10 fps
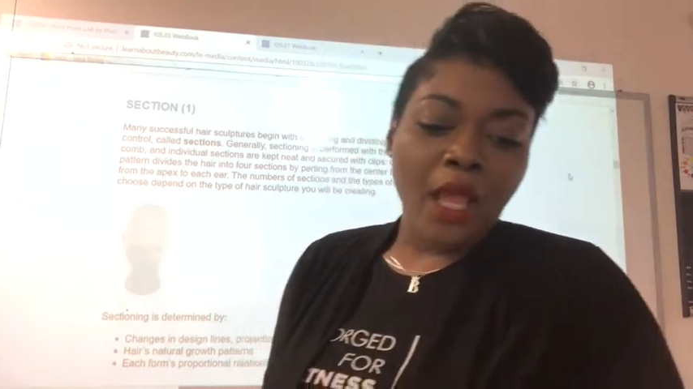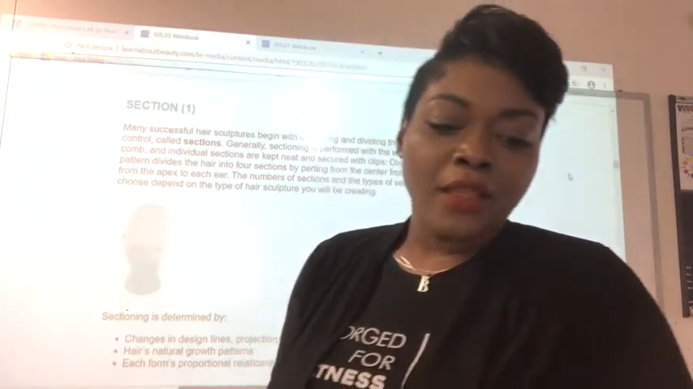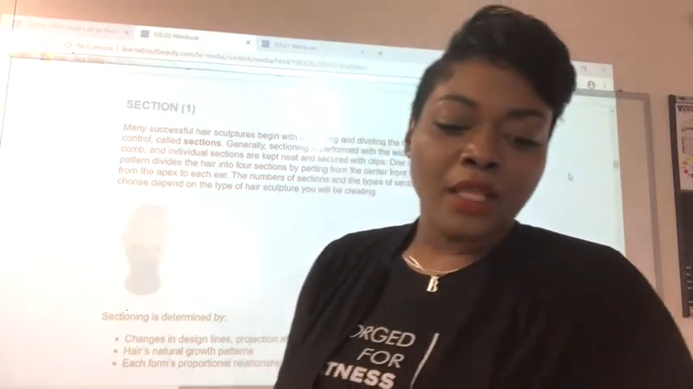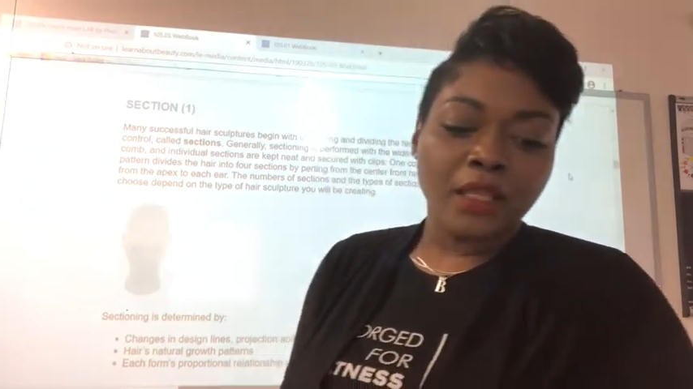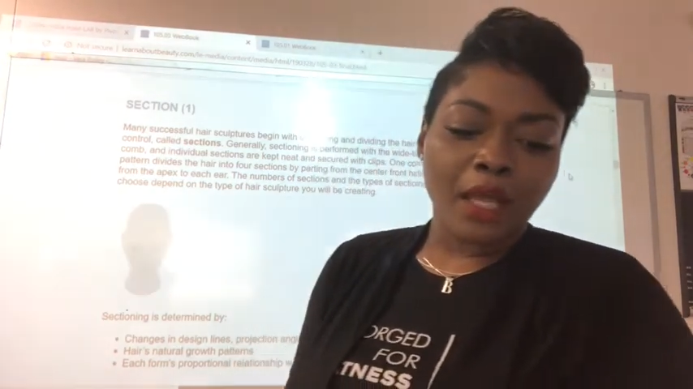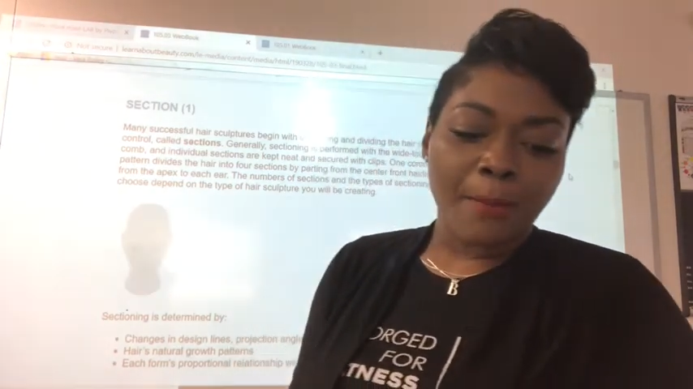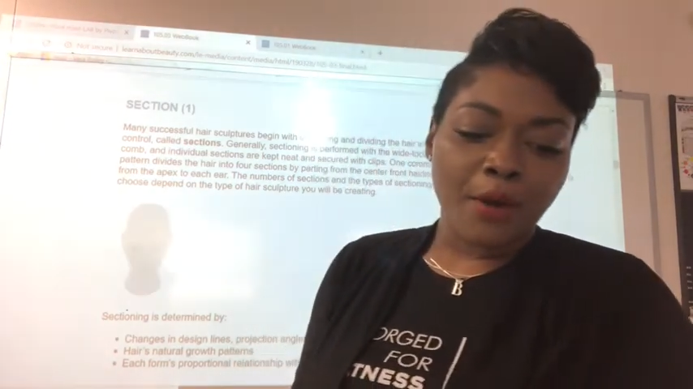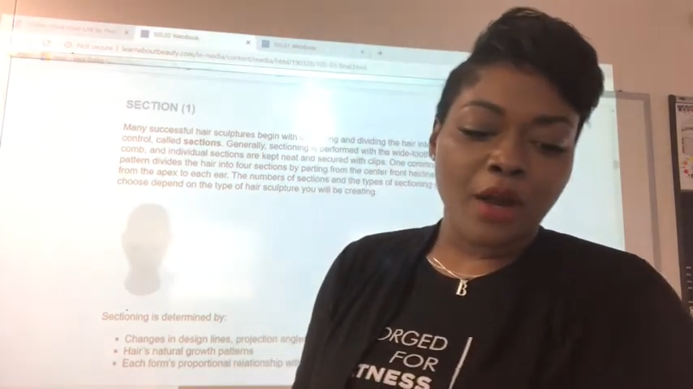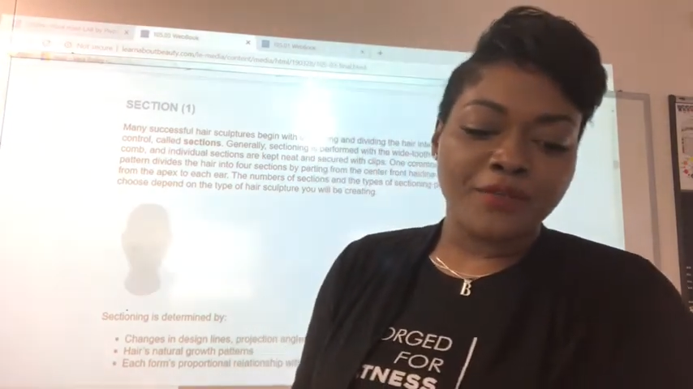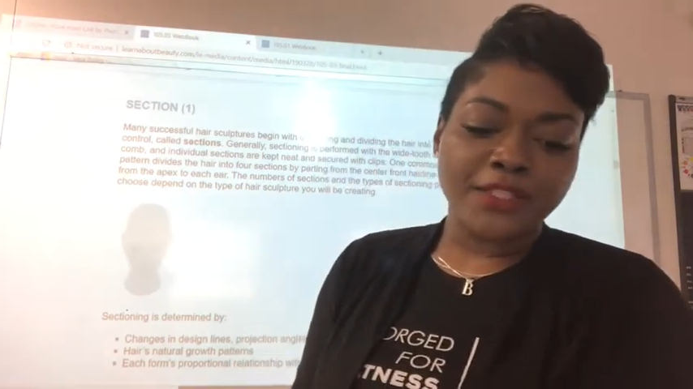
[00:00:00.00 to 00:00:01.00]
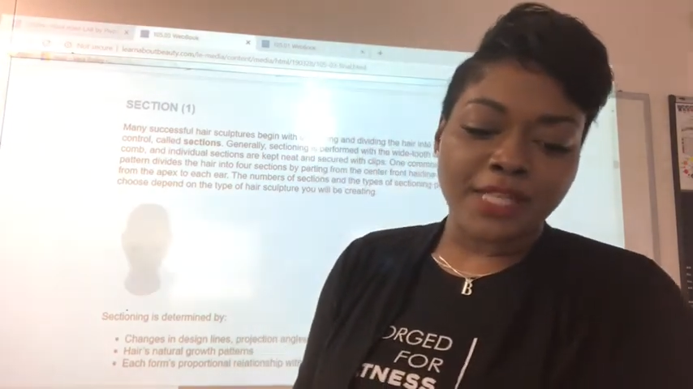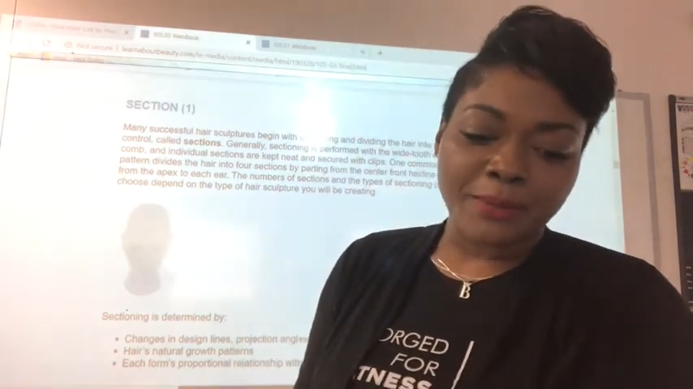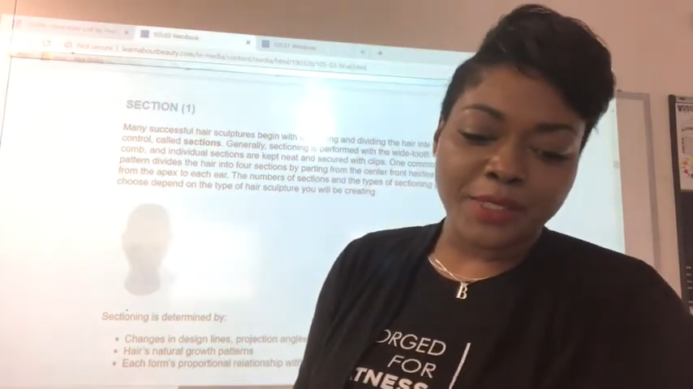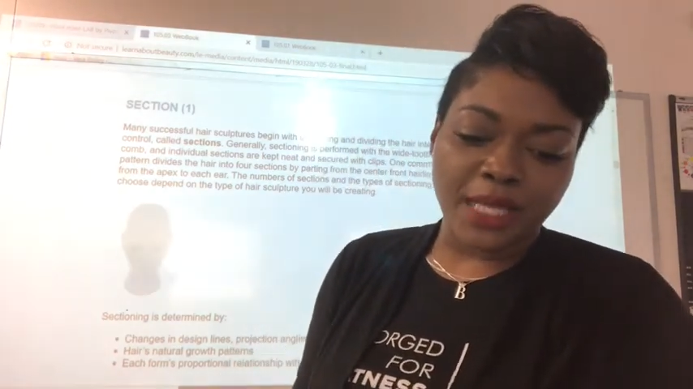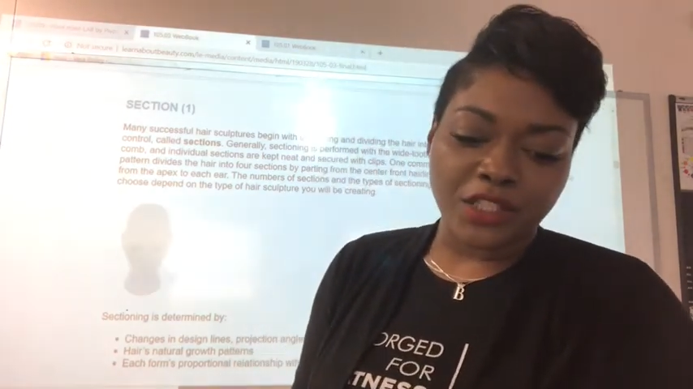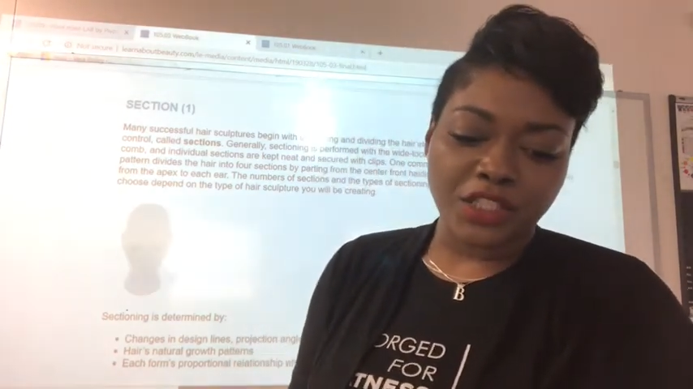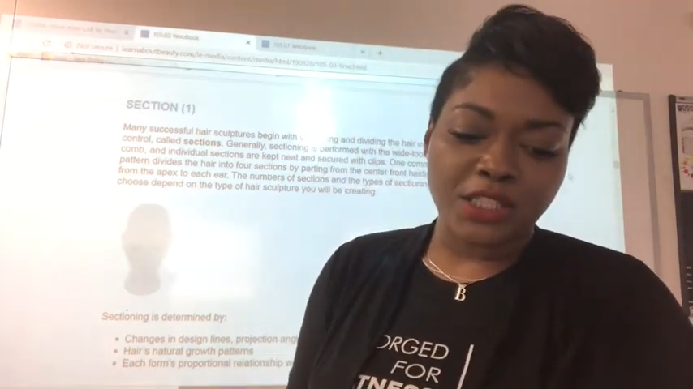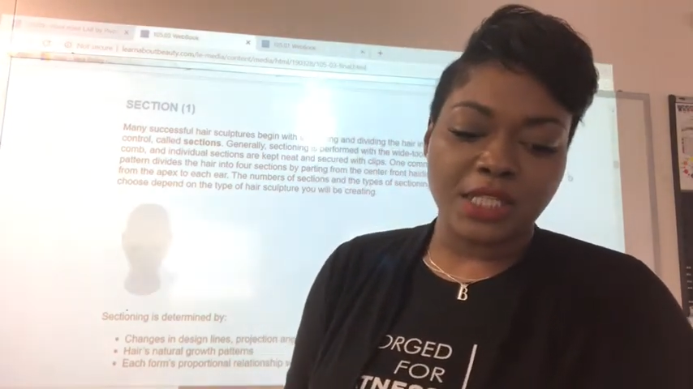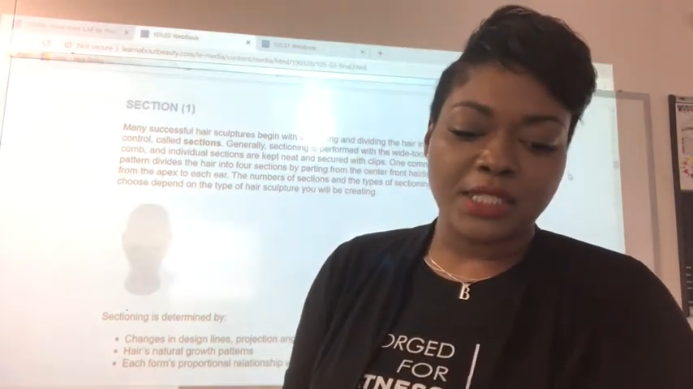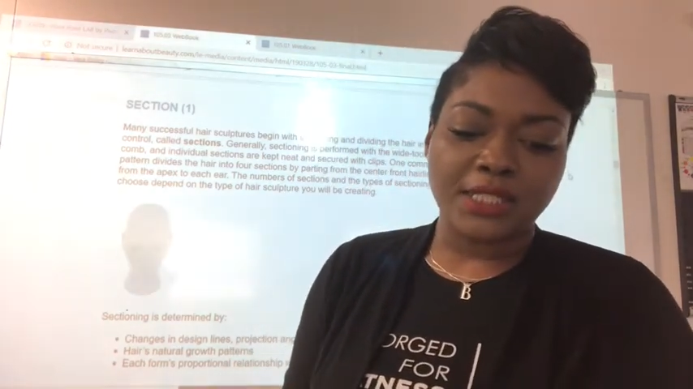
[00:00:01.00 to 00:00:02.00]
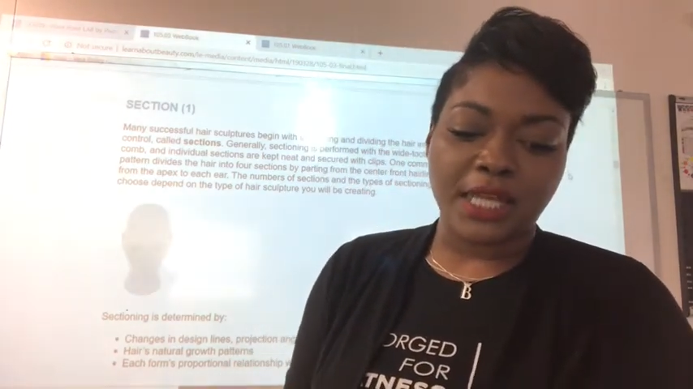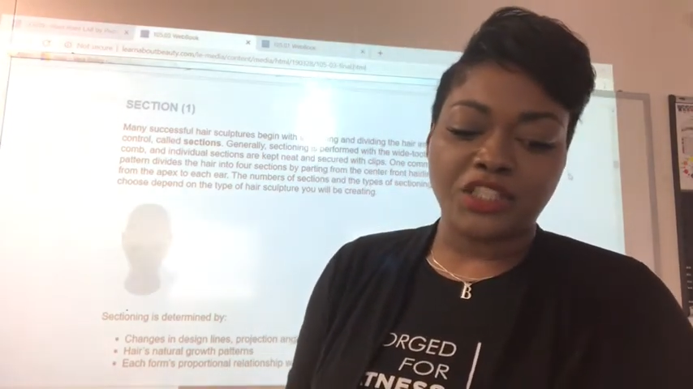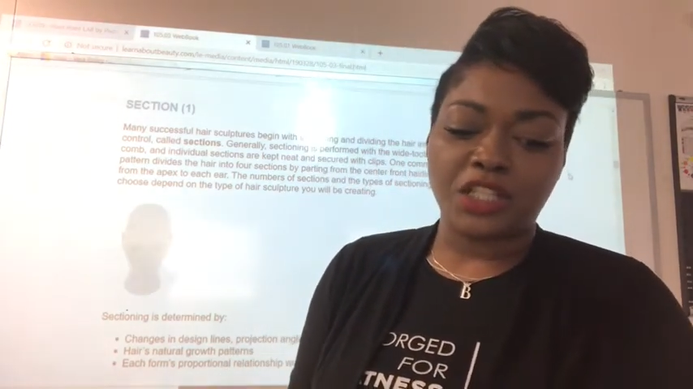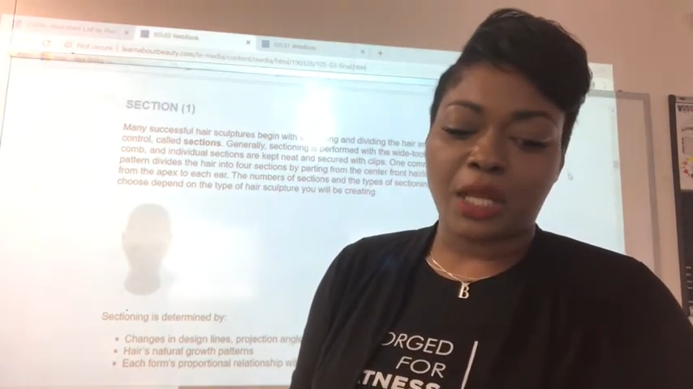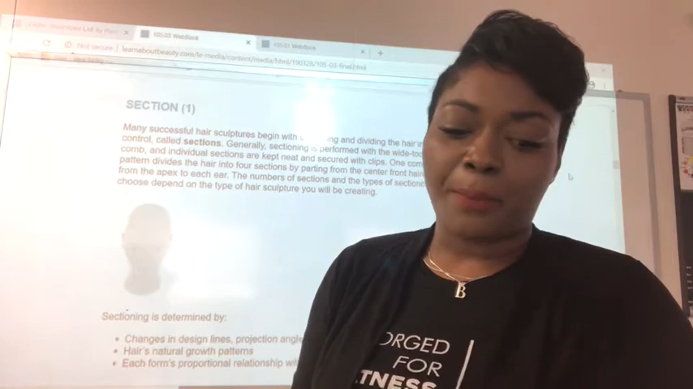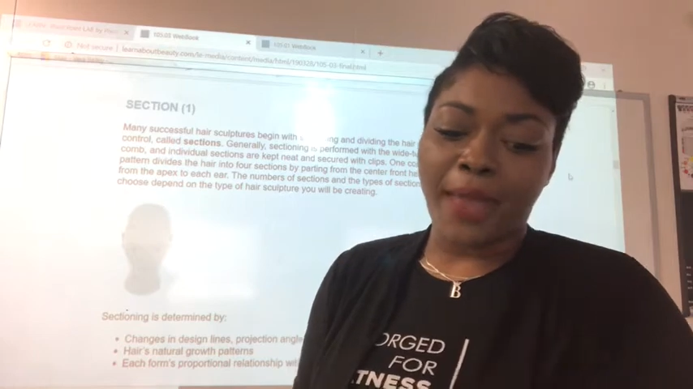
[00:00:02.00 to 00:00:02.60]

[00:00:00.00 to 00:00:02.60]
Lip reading: The number of subsections and sectioning